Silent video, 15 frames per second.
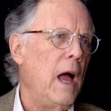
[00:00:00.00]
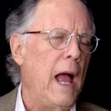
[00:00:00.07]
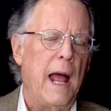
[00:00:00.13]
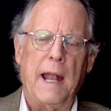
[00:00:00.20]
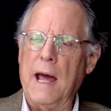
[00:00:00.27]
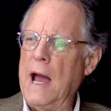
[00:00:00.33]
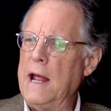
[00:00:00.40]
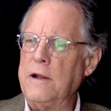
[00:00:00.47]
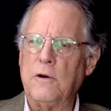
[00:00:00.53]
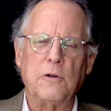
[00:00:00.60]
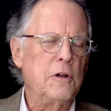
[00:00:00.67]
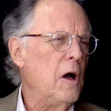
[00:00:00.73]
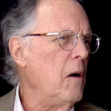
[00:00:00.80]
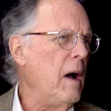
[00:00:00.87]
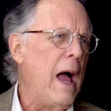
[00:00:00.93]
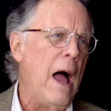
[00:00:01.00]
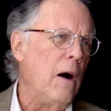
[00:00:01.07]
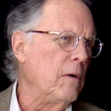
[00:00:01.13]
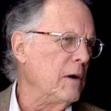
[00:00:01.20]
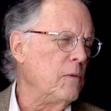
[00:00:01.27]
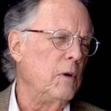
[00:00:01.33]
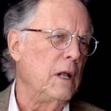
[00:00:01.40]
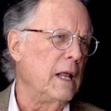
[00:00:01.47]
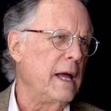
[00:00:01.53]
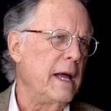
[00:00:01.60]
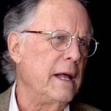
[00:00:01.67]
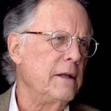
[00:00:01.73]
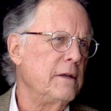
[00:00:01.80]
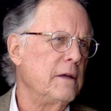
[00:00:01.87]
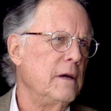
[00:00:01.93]
and I don't know how it will
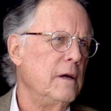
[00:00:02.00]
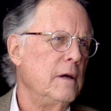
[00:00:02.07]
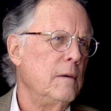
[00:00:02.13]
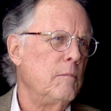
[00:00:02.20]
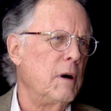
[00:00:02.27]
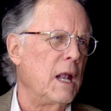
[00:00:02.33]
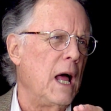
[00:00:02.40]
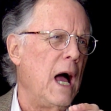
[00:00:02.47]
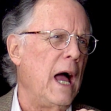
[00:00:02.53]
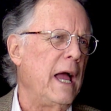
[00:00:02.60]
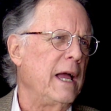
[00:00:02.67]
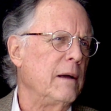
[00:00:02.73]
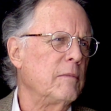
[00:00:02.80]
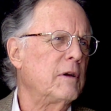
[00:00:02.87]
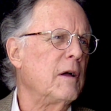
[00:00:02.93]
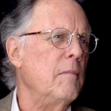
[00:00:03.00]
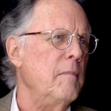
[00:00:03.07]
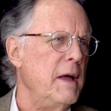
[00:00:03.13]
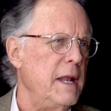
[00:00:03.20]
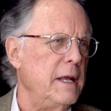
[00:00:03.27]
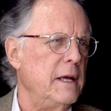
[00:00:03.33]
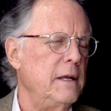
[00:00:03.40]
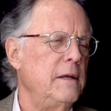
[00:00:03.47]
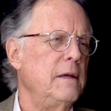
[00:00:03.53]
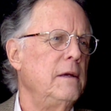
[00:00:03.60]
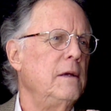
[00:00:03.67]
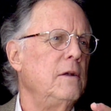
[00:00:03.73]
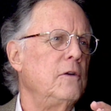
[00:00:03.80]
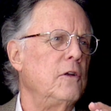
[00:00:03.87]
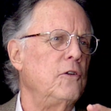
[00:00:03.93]
end, but I am committed
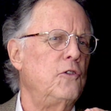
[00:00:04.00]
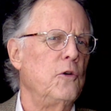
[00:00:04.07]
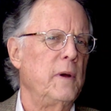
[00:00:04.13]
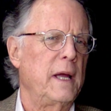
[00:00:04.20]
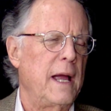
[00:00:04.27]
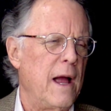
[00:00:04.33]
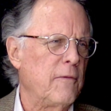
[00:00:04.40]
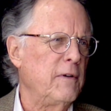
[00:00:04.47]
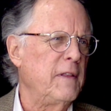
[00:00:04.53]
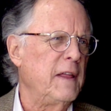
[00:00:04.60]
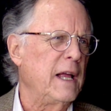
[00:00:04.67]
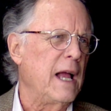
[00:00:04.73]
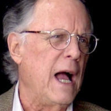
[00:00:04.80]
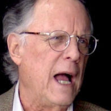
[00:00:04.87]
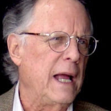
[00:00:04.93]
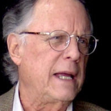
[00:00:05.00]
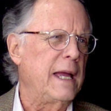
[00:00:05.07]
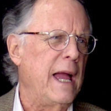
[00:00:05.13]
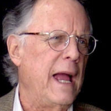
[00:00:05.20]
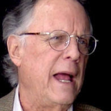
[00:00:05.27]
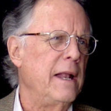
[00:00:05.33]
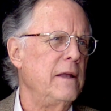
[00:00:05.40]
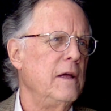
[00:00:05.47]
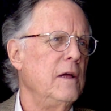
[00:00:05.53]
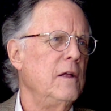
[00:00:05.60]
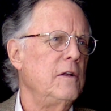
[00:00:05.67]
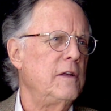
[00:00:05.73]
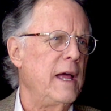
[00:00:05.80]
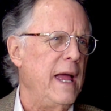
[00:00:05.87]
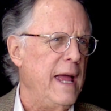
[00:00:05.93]
to doing everything I can
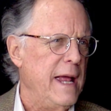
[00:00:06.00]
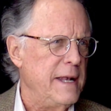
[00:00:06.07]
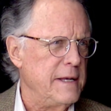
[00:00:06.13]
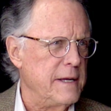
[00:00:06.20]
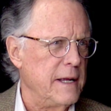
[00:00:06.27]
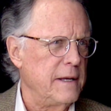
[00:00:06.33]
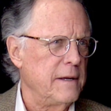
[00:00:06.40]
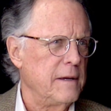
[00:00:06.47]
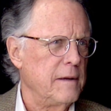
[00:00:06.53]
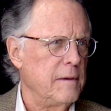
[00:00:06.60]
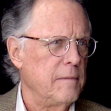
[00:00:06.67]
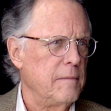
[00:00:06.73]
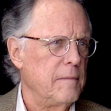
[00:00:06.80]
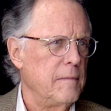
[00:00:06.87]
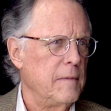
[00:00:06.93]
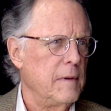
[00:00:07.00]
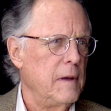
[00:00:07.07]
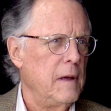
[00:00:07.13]
to end it. Mm-hmm.